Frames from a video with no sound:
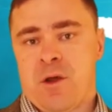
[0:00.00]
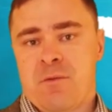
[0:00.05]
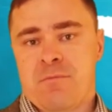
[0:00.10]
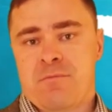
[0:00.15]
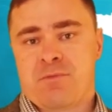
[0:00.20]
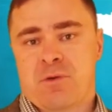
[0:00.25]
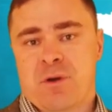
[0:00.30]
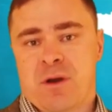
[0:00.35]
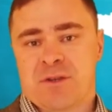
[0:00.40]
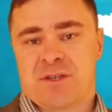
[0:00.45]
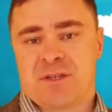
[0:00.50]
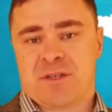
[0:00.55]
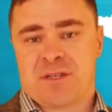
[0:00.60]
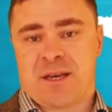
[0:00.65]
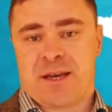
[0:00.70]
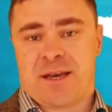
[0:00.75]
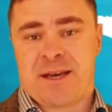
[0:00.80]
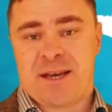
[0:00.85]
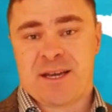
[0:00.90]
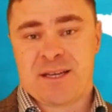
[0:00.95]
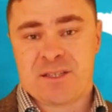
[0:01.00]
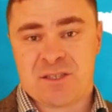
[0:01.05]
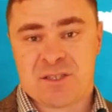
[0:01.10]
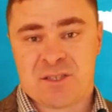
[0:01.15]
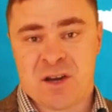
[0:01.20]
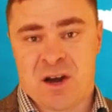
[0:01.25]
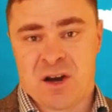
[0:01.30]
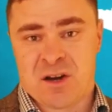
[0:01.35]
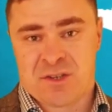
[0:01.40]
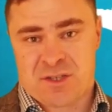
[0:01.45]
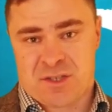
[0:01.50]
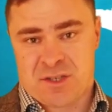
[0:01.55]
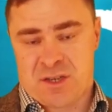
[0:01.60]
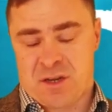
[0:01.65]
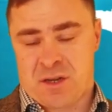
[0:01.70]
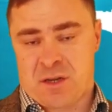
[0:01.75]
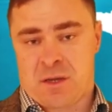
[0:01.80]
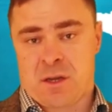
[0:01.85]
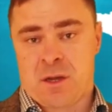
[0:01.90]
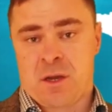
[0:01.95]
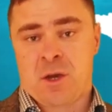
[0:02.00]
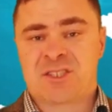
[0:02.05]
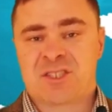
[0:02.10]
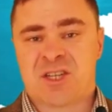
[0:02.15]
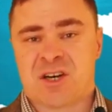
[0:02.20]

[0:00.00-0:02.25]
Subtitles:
They're in present-day Tuscany.